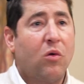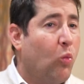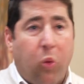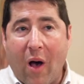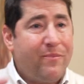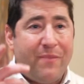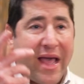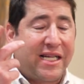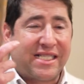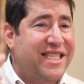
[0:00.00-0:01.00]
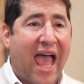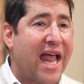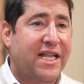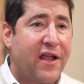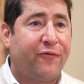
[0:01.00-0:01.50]
What makes
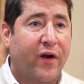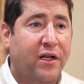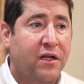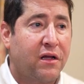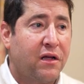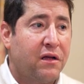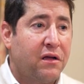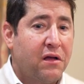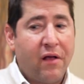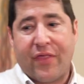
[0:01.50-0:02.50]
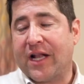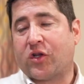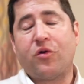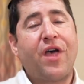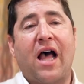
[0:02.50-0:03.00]
that different than
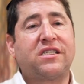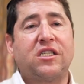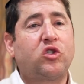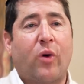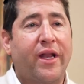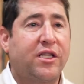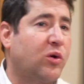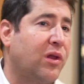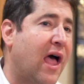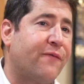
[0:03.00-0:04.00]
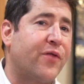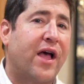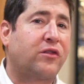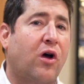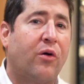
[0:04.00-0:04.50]
2022, a life
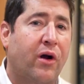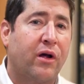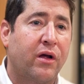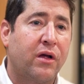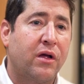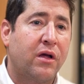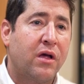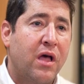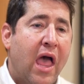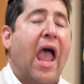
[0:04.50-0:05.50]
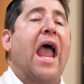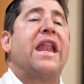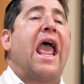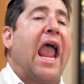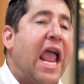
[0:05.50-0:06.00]
without Torah?
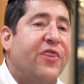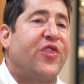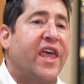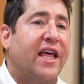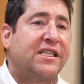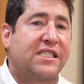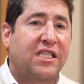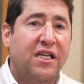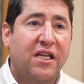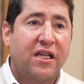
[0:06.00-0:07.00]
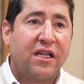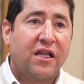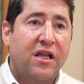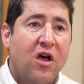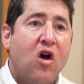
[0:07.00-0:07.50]
An atheist
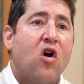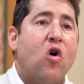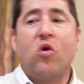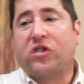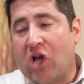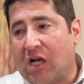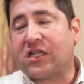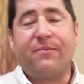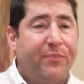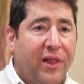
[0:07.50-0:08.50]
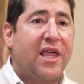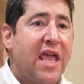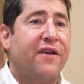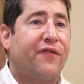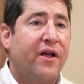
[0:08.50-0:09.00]
who doesn't
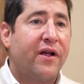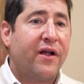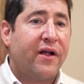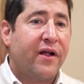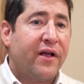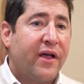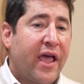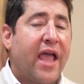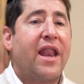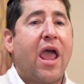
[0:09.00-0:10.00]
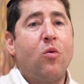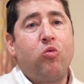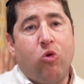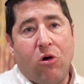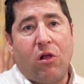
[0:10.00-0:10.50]
believe in a
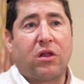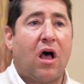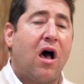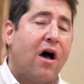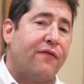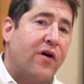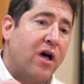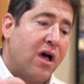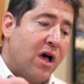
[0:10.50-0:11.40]
world of